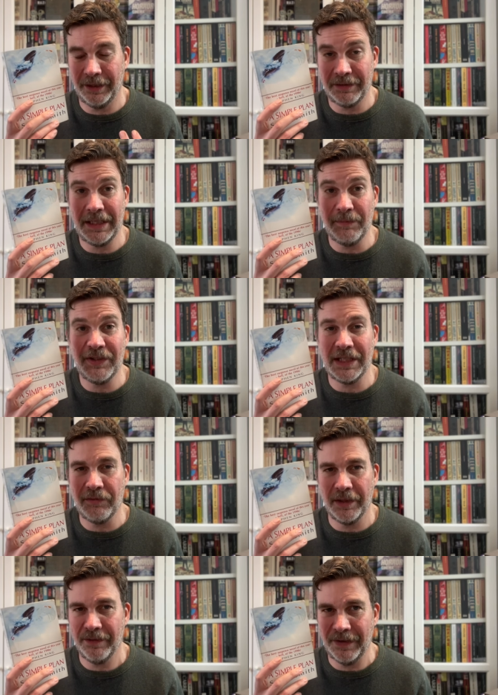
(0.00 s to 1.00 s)
keep
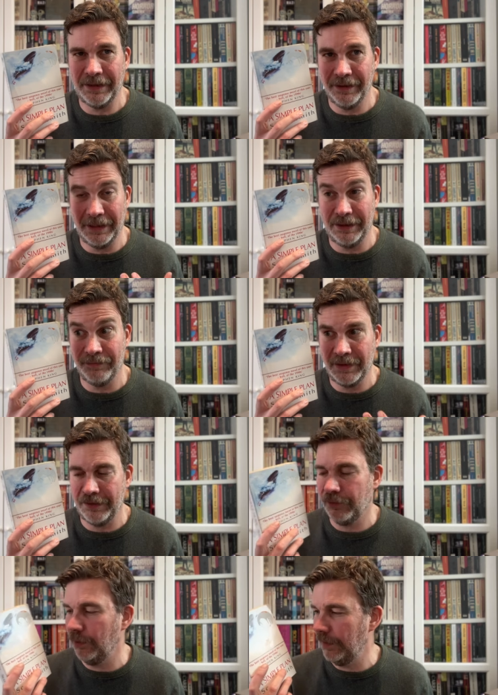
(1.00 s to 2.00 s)
secret the fact that
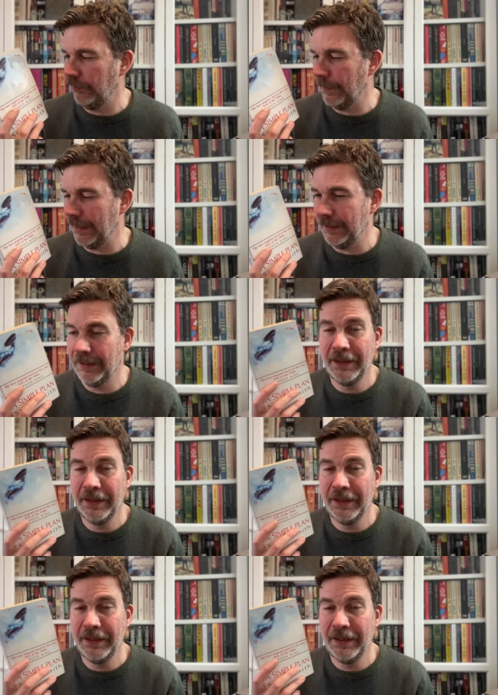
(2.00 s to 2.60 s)
they've got all this money.